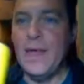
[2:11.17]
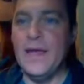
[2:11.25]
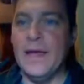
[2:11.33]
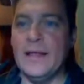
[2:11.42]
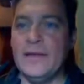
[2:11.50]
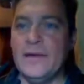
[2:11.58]

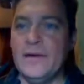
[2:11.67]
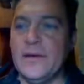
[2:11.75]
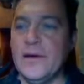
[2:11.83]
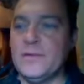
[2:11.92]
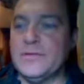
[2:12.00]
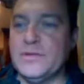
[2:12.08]
there
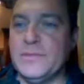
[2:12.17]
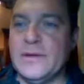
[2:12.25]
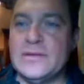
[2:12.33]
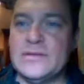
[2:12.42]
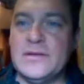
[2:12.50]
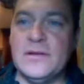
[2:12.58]
you go. It should be
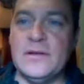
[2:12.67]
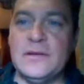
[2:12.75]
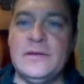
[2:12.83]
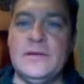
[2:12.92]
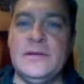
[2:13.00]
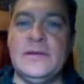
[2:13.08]

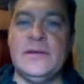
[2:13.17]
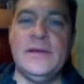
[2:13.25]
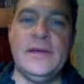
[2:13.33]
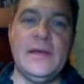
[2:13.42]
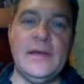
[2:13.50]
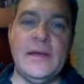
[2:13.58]
installed.
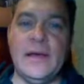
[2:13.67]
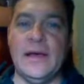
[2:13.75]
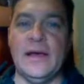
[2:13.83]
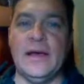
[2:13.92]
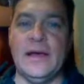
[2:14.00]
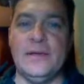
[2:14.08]

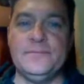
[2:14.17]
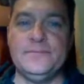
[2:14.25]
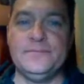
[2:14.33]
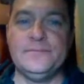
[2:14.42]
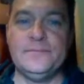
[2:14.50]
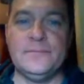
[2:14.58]

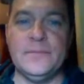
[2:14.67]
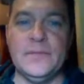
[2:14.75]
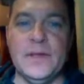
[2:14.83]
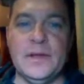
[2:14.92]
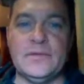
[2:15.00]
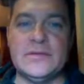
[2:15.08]

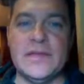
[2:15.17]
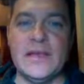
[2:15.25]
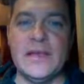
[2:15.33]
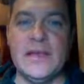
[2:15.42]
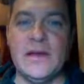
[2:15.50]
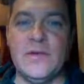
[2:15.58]
It'll
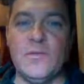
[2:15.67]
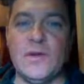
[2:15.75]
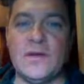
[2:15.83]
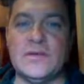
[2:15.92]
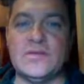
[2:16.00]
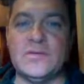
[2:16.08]
say run
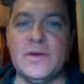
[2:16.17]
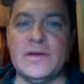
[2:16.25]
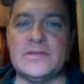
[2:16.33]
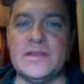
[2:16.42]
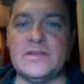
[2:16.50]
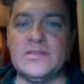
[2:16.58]

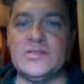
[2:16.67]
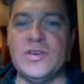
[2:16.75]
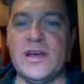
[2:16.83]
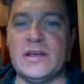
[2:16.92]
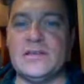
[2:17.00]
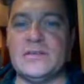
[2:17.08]
Klusterbox. That's
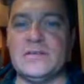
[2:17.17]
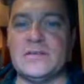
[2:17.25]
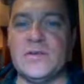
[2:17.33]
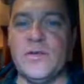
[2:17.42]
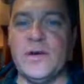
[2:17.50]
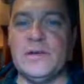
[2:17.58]
checked. Just
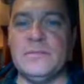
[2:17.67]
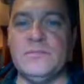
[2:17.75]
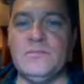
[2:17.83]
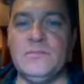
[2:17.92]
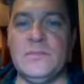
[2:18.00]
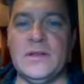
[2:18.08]
go ahead and
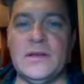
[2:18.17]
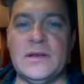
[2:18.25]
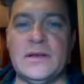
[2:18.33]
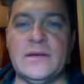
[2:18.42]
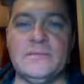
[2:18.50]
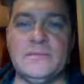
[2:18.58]

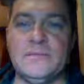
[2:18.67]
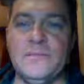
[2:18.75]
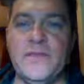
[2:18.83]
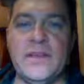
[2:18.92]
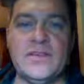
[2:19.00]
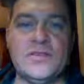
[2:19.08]
click
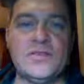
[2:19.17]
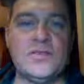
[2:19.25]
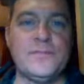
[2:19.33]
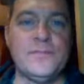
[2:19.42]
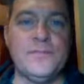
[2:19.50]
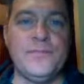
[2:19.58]
finish.
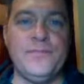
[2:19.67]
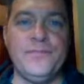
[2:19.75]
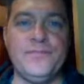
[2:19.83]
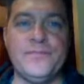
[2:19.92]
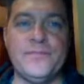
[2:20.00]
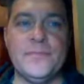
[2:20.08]

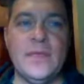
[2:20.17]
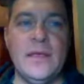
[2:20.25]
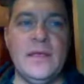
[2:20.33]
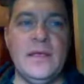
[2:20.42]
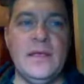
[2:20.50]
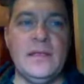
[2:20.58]

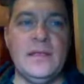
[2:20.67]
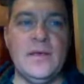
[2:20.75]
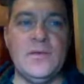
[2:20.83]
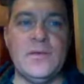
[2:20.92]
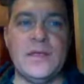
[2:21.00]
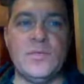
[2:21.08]
Then
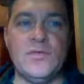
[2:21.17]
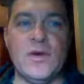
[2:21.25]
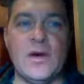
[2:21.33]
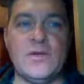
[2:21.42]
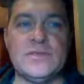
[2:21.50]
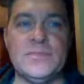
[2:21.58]
you'll get the
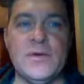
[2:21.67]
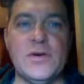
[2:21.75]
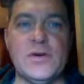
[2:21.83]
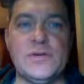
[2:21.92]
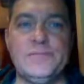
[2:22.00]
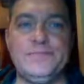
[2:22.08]
progress
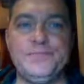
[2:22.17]
bar.